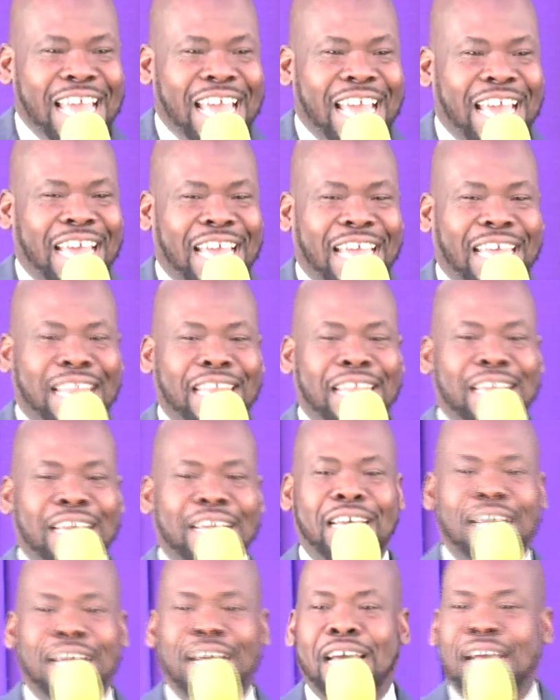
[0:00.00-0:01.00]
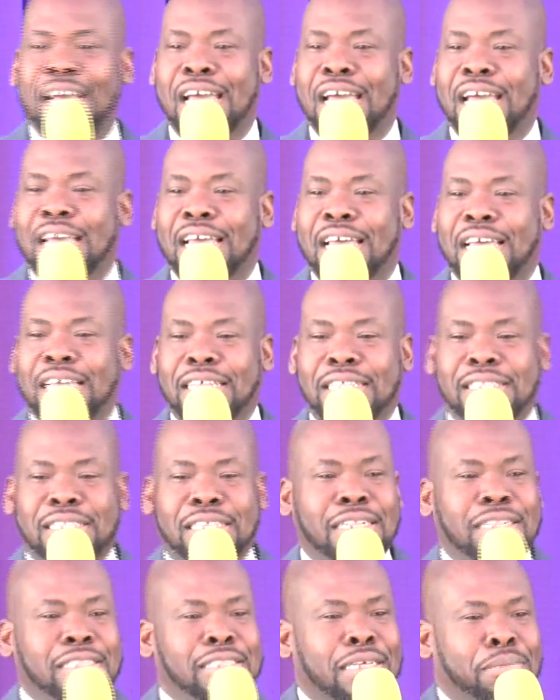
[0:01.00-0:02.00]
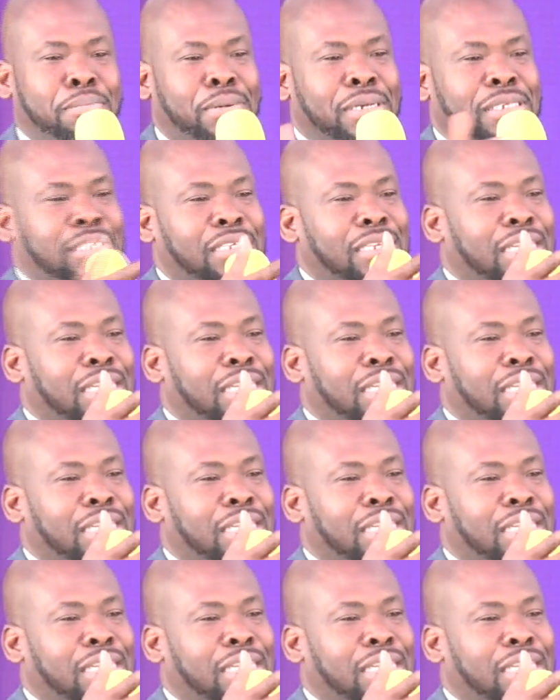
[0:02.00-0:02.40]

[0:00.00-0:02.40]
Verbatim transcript: And uh, tell the person